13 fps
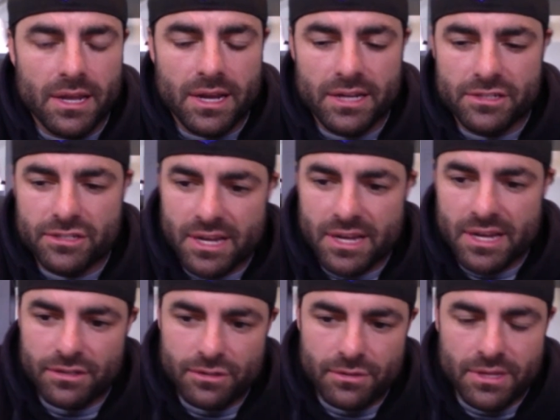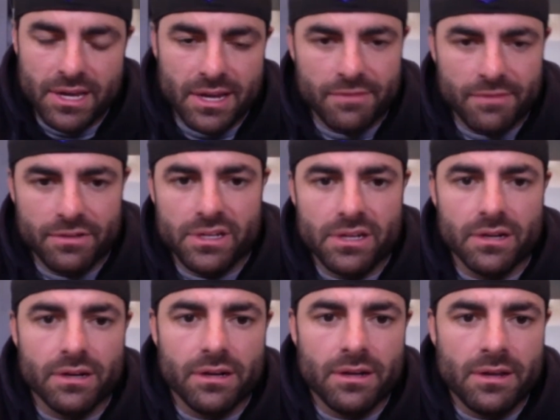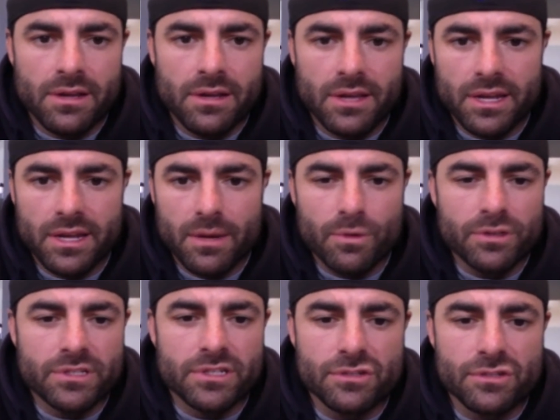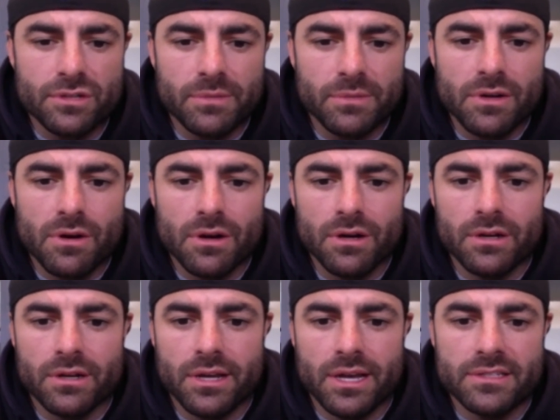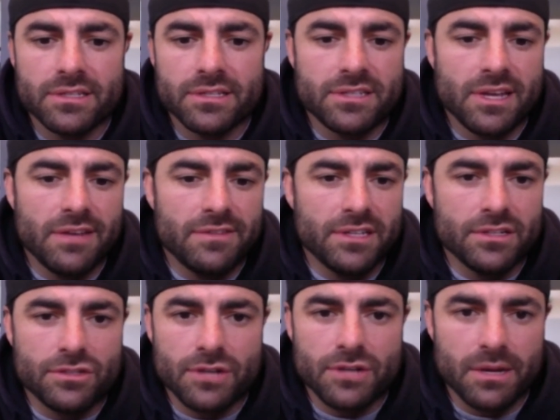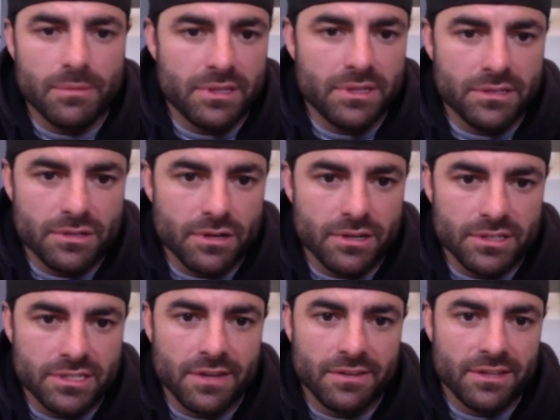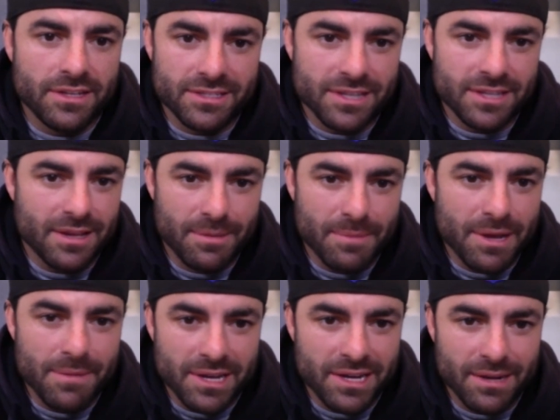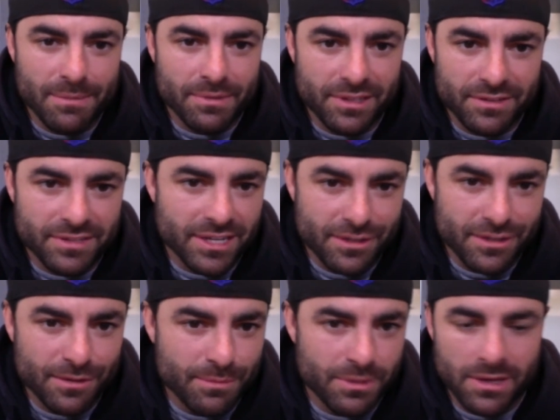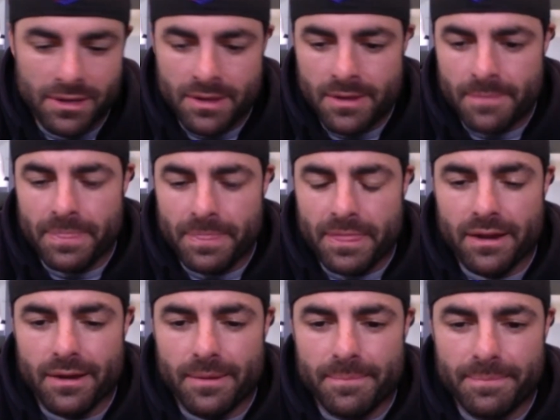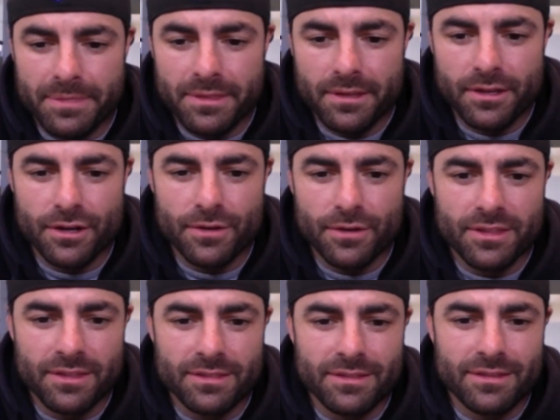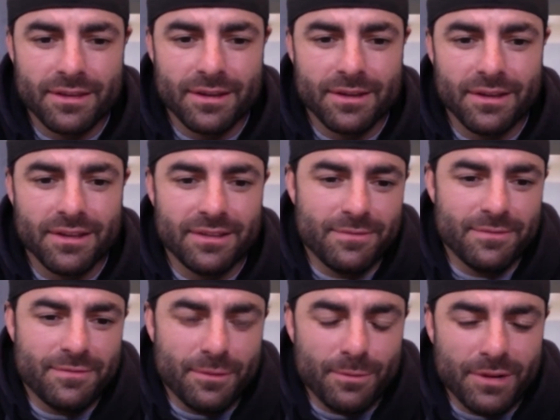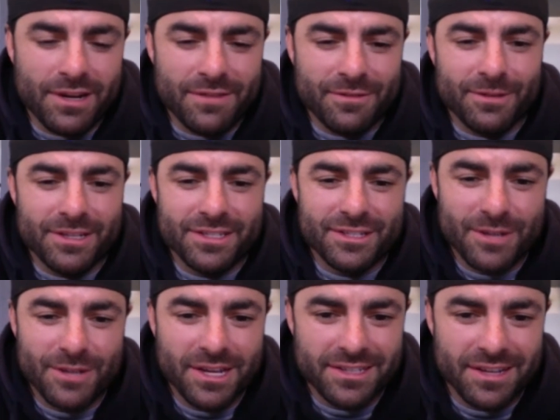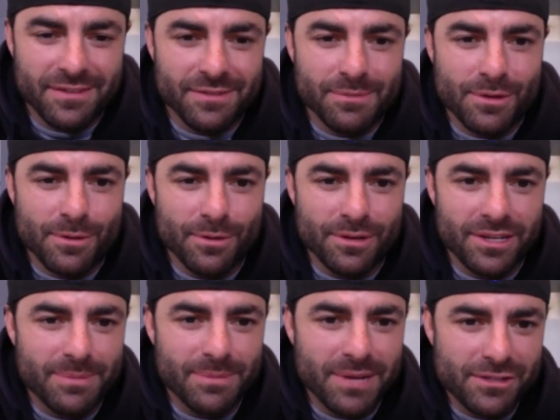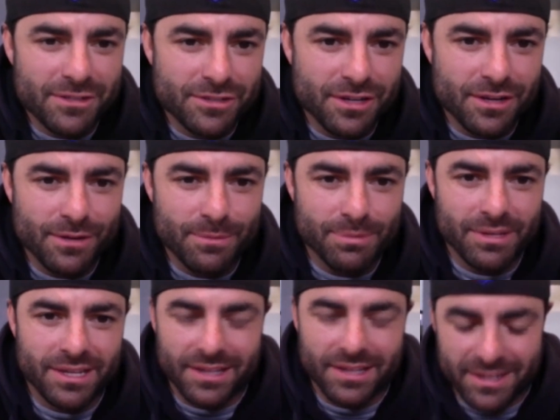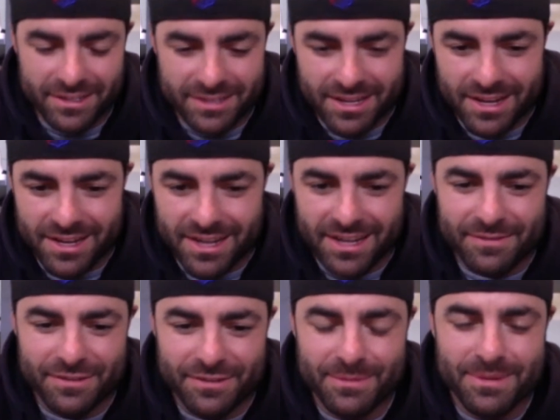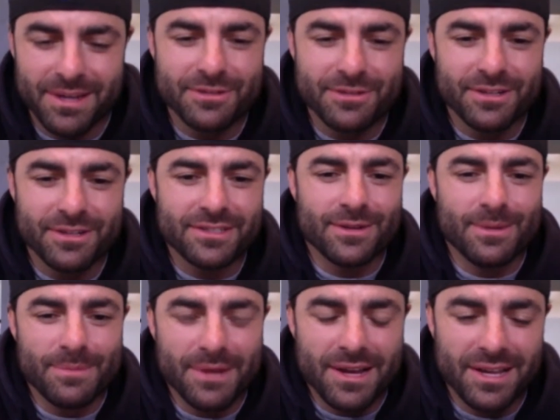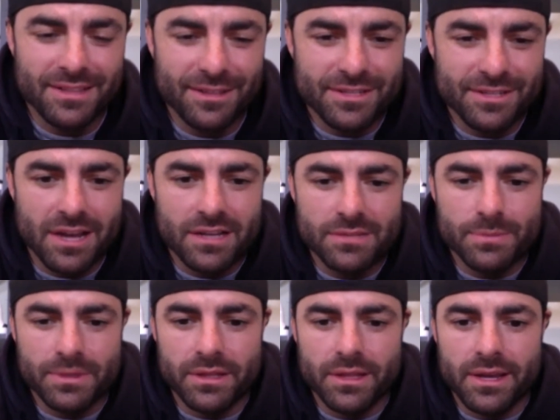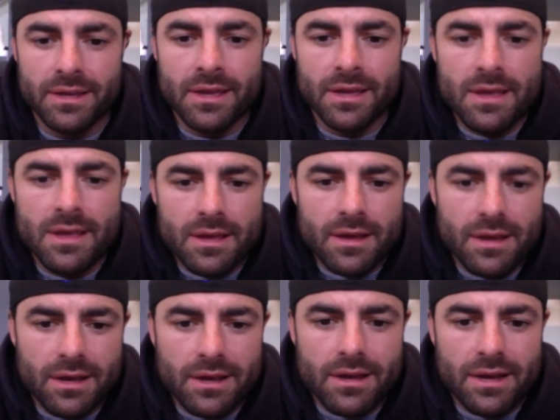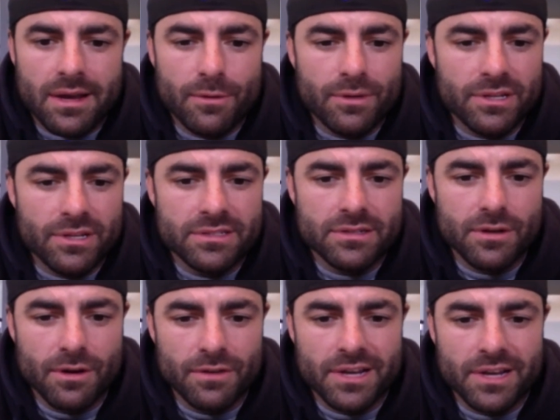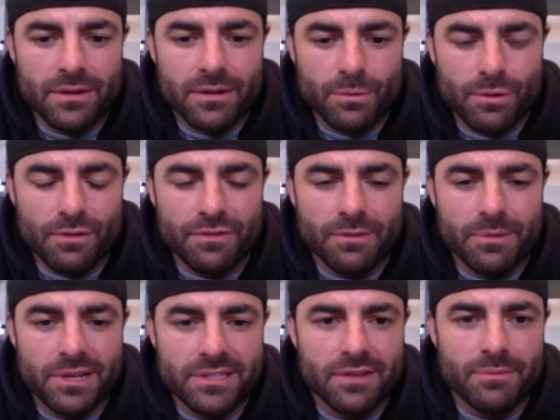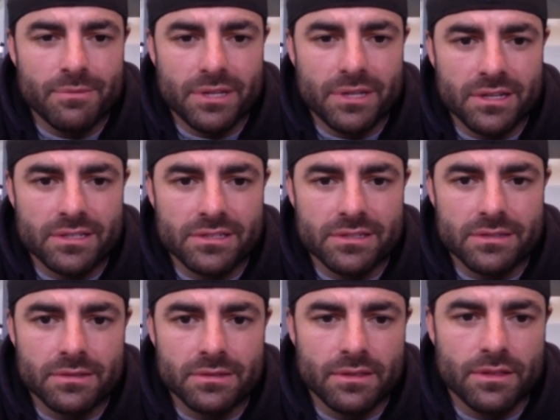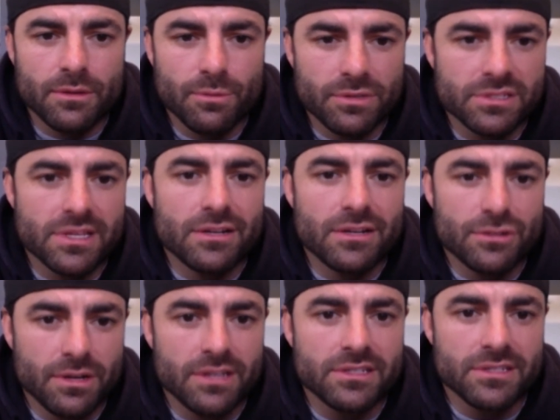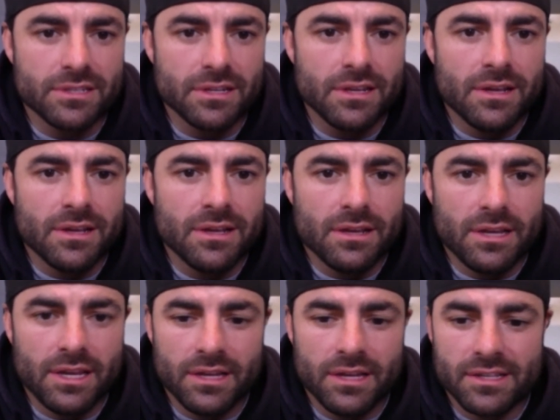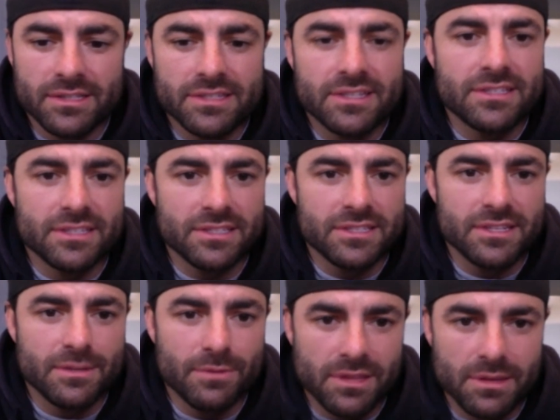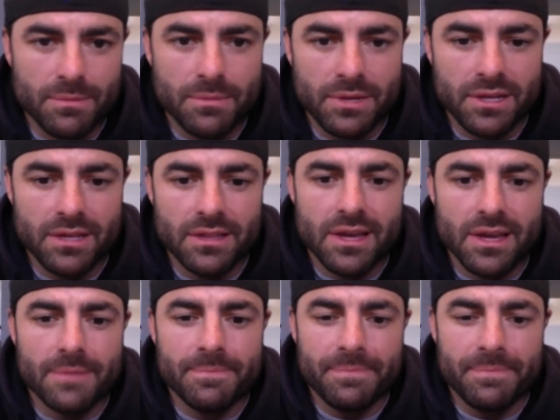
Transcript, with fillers: I just had to do that every year. And I worked extremely hard as a safety to try to be the starting safety because I, in my mind, I believed I could be. Um, you know, the, uh, for whatever reason, you got Devin McCourty and Patrick Chung, who played like a decade for the Patriots. So I'm behind those guys. But like, uh, I always carved out a role for myself because there was that trust and consistency within me that